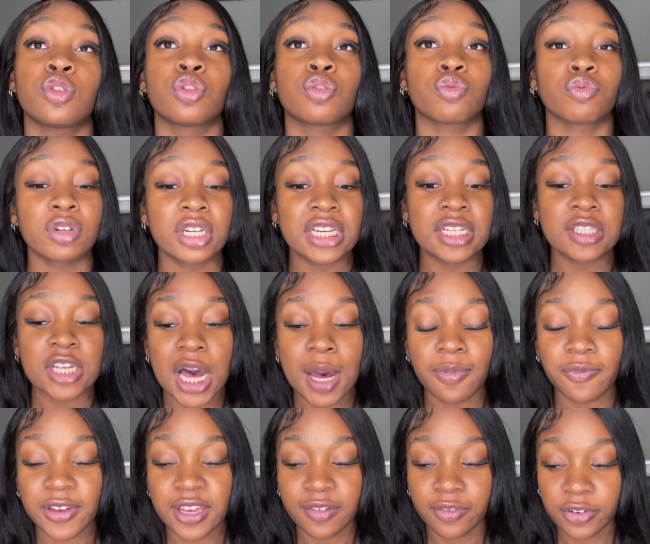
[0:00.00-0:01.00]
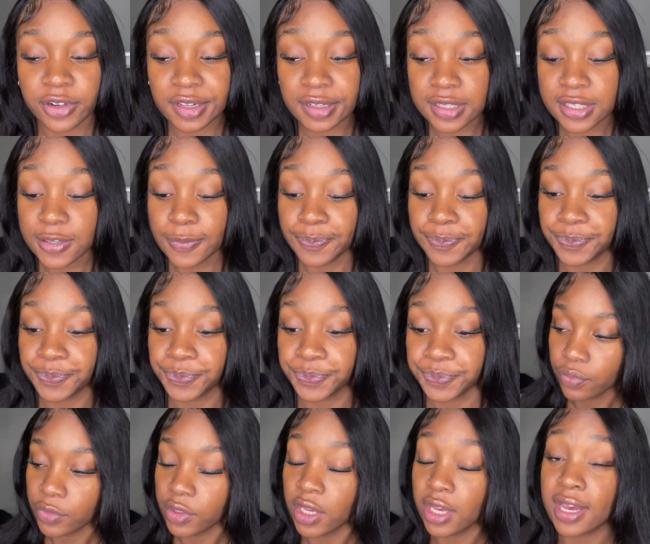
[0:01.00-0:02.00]
three top favorites.
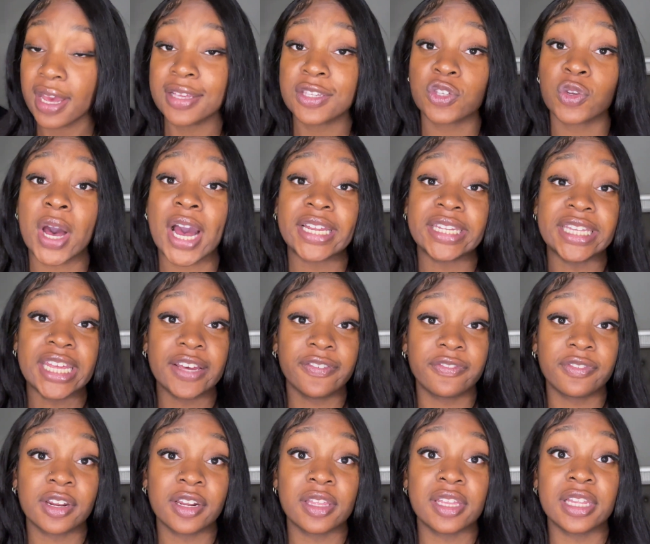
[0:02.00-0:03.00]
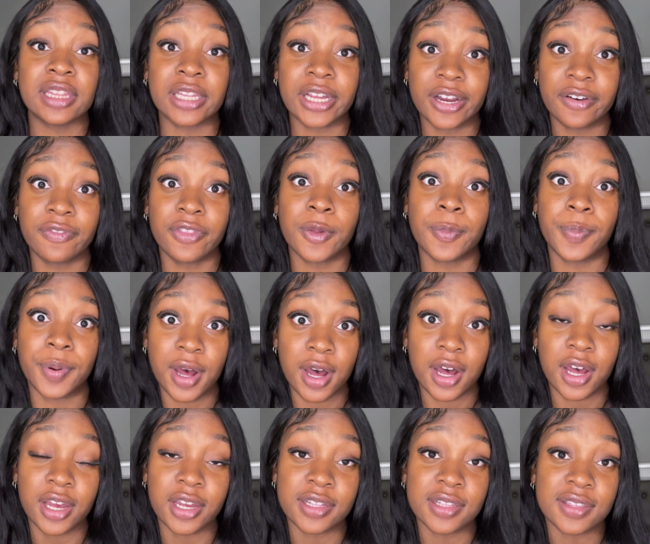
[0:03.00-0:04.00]
So I definitely love the
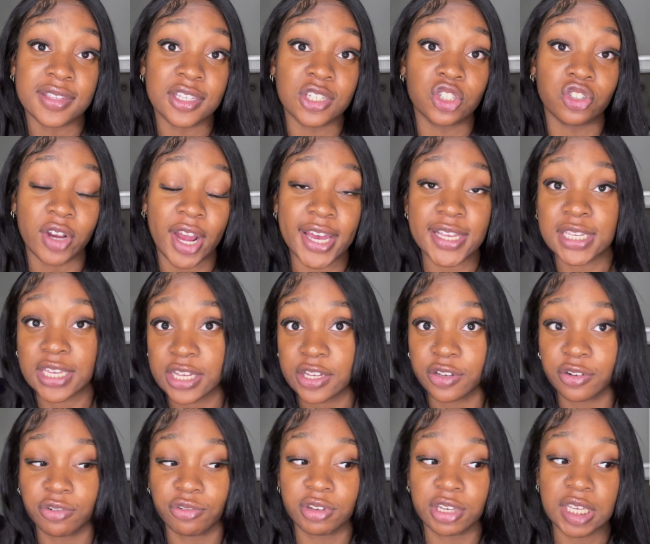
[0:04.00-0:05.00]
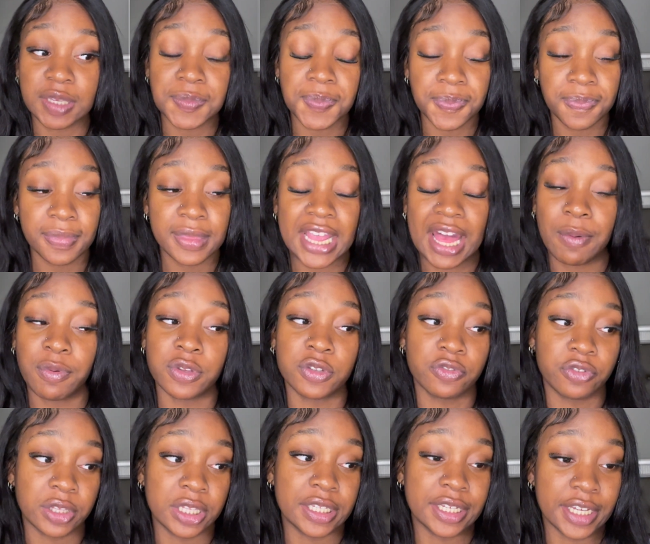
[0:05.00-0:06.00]
Pond's Dry Skin Cream. That was
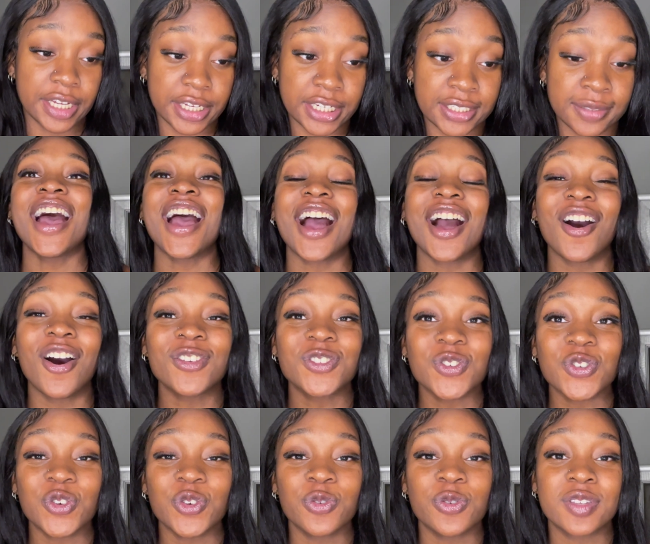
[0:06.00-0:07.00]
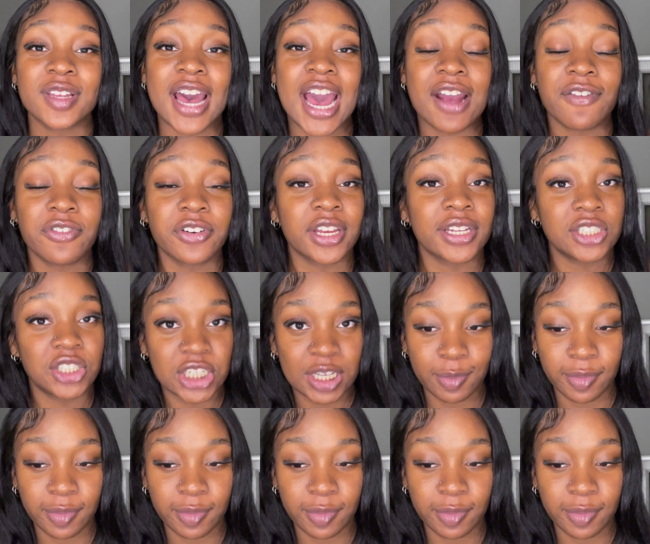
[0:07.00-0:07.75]
really good. I also used African Shea